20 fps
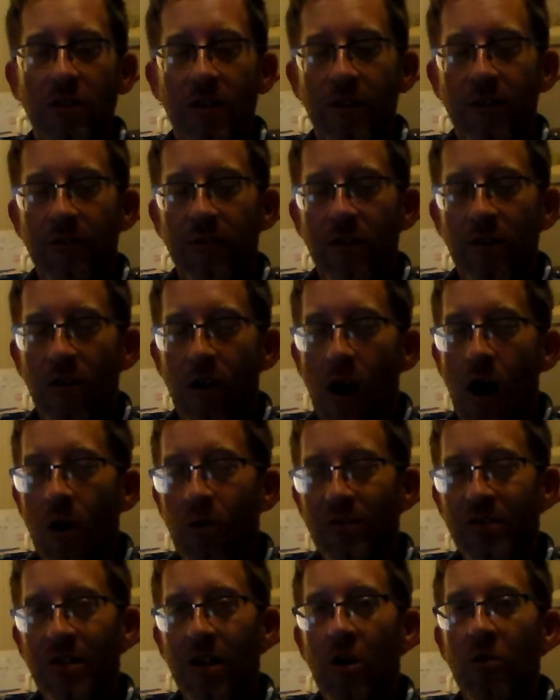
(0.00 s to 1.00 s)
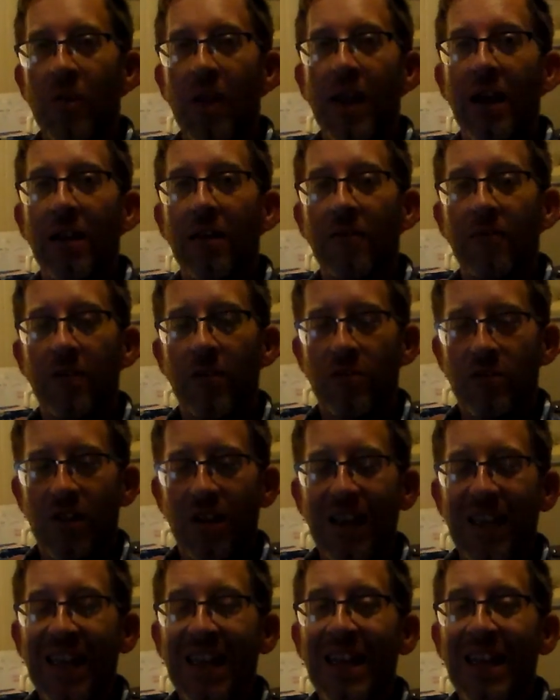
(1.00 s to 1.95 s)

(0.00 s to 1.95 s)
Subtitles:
you always know that if there's an